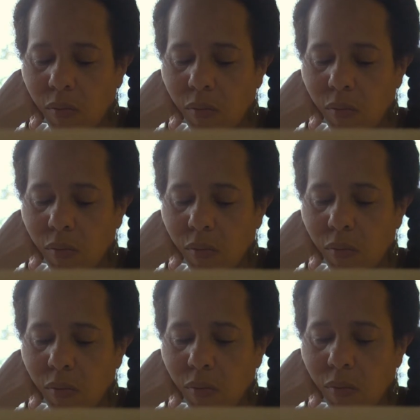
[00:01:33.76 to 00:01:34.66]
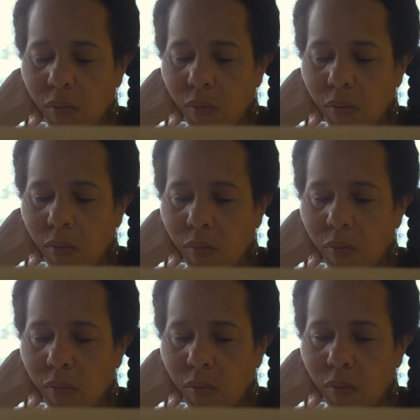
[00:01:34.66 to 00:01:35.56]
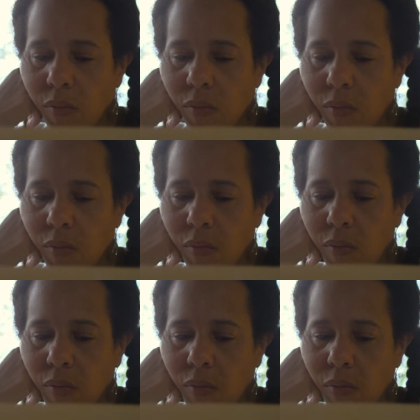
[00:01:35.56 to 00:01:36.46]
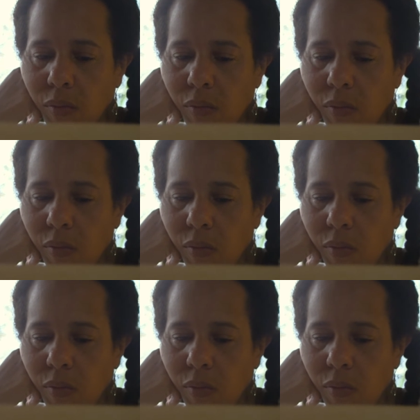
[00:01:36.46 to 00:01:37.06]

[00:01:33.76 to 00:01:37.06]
Nobody speaks.